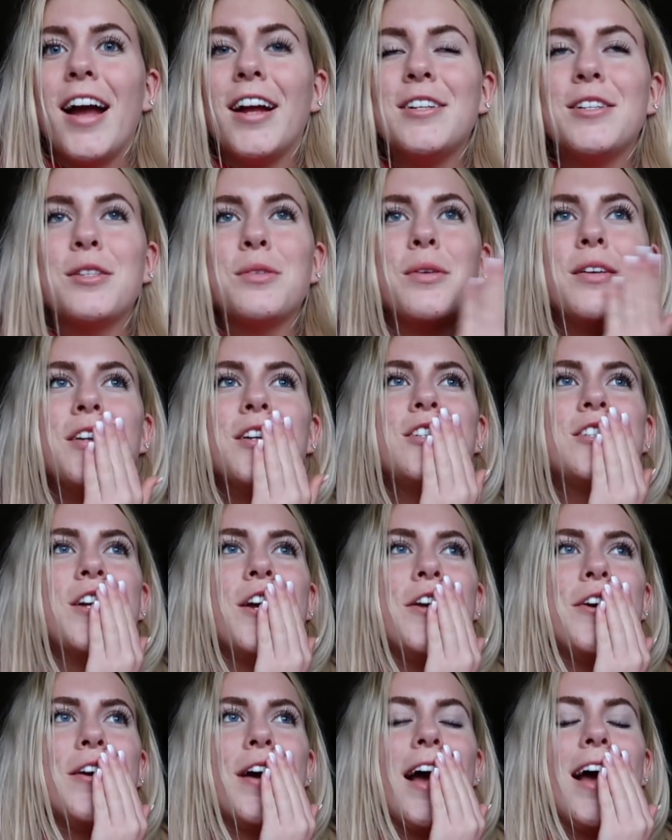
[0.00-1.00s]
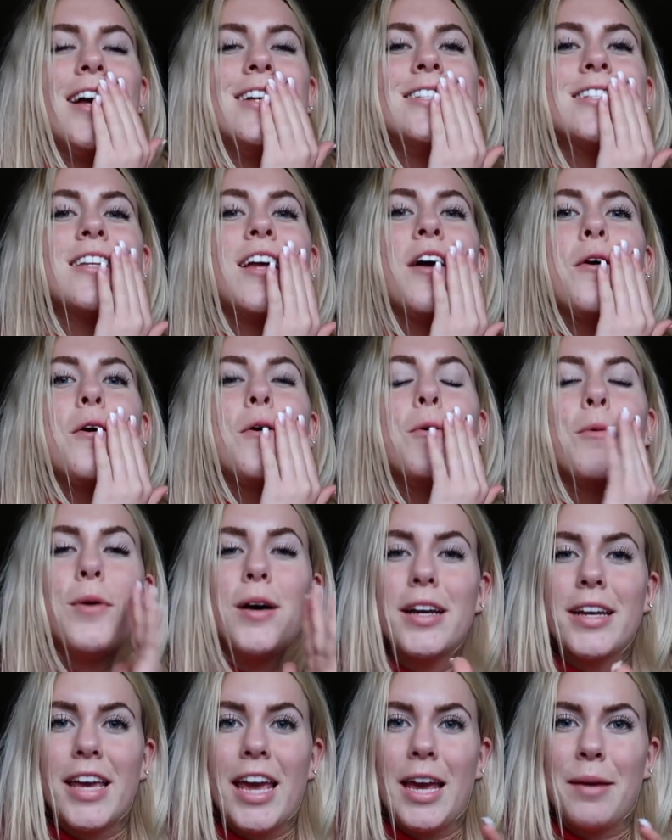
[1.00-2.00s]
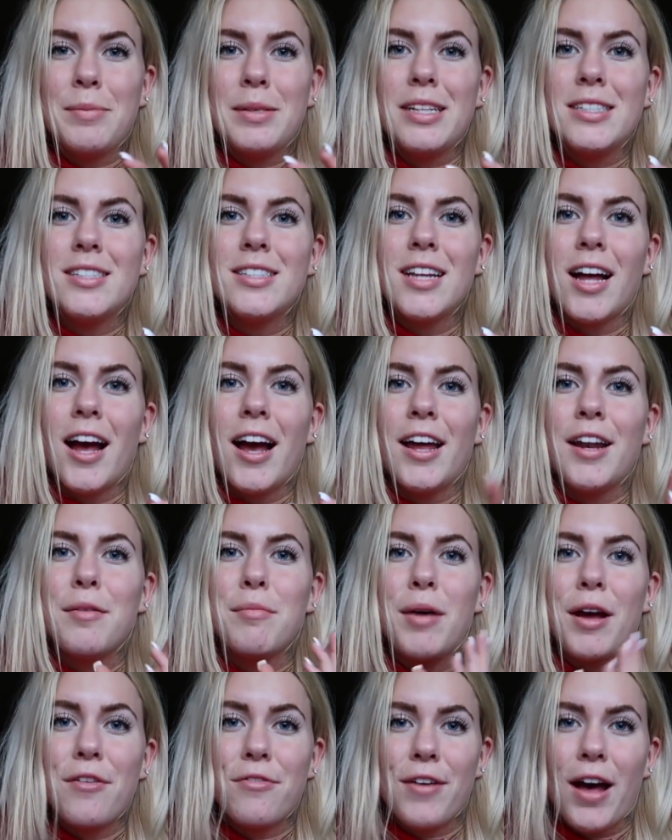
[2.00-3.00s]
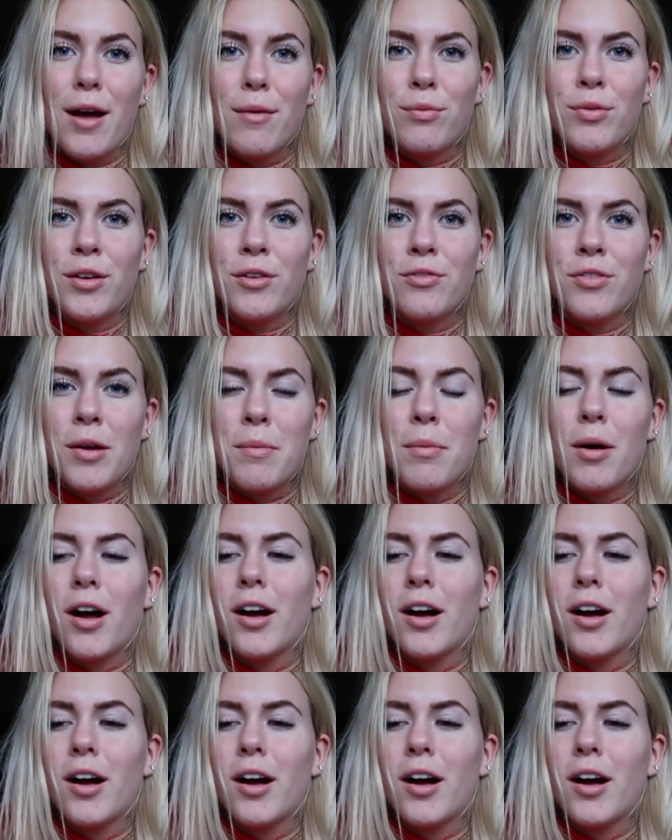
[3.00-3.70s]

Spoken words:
I just wanted to show you guys what came inside my FabFitFun